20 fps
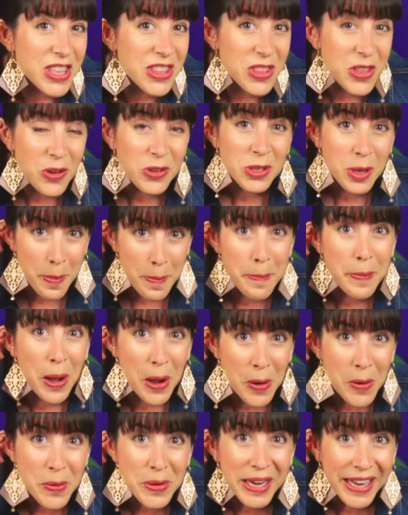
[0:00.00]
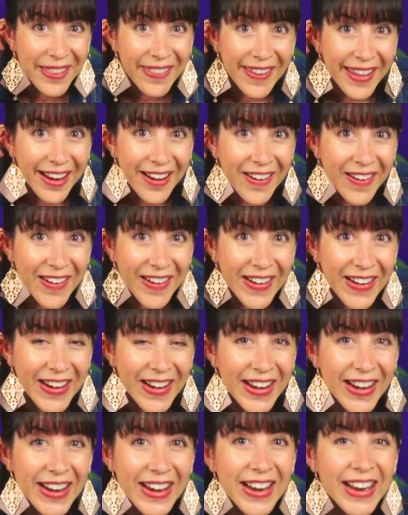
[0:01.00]
There's a bone in there.
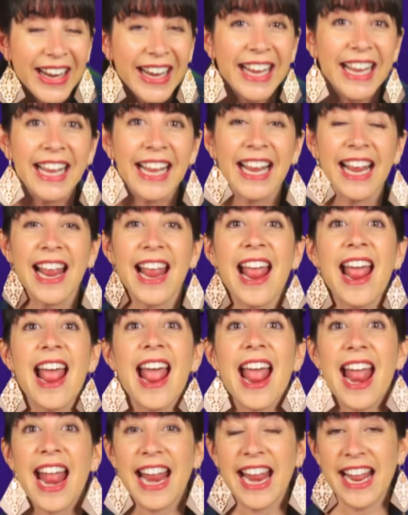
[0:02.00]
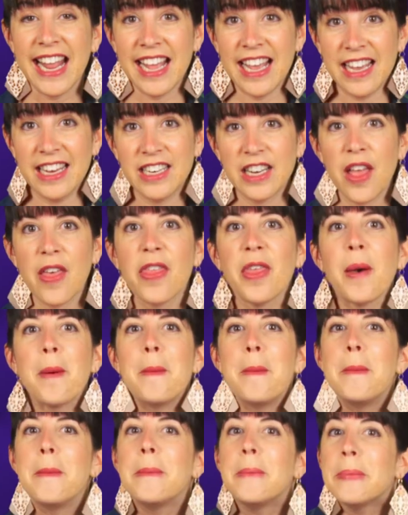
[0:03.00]
And
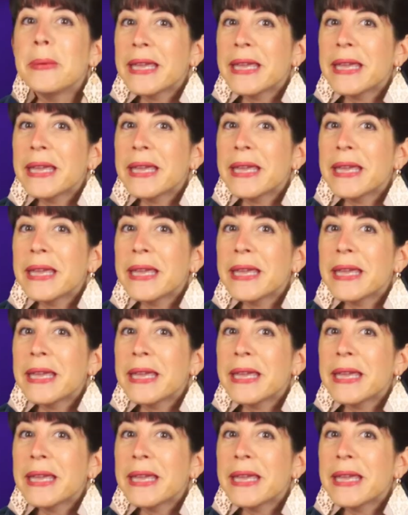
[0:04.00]
the